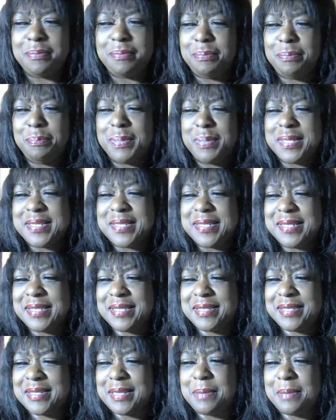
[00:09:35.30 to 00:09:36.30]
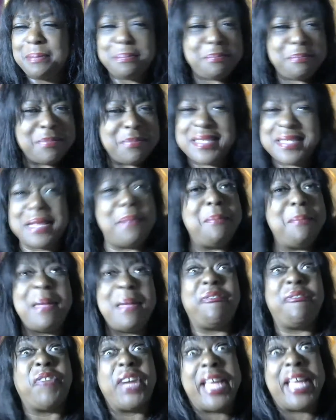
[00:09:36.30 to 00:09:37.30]
Business, some, I
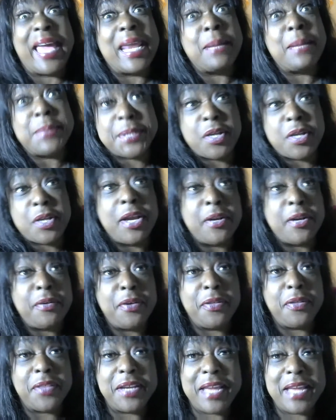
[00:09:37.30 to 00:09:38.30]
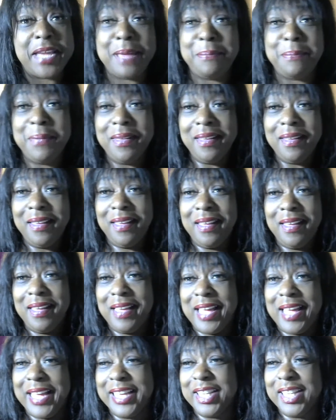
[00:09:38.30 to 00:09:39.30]
forget. I'm sorry. I don't know the name.
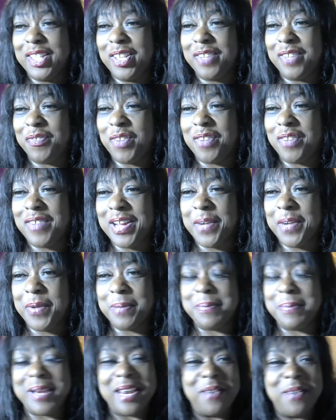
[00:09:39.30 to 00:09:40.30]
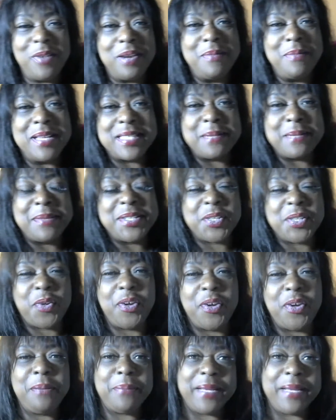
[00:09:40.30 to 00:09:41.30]
I could look for it right quick, but I don't want to mess up my
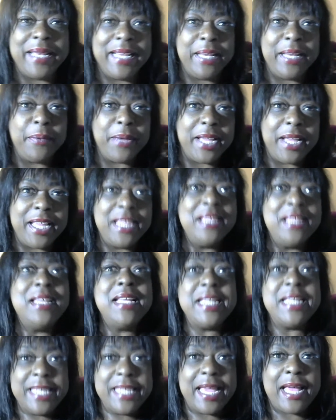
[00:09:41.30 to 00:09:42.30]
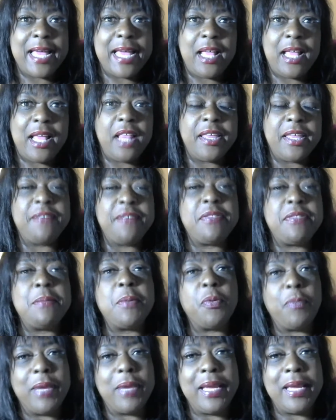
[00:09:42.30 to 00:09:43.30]
screen. But anyway, yeah, I'll give them
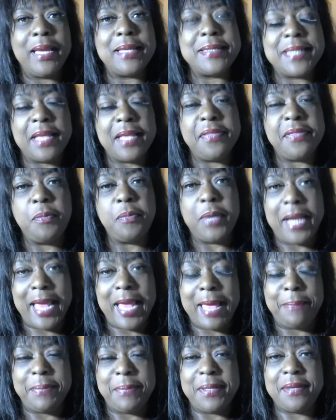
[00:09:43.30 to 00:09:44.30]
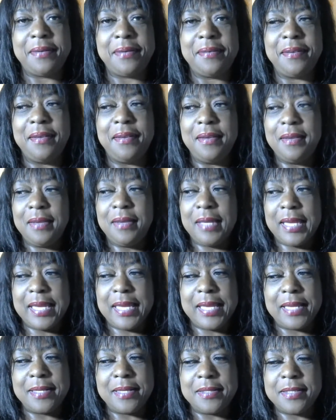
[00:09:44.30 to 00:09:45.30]
a ring and tell them what happened.
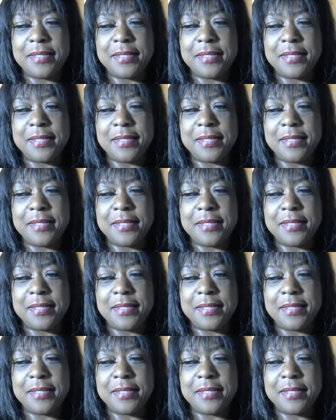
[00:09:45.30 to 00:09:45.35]
And,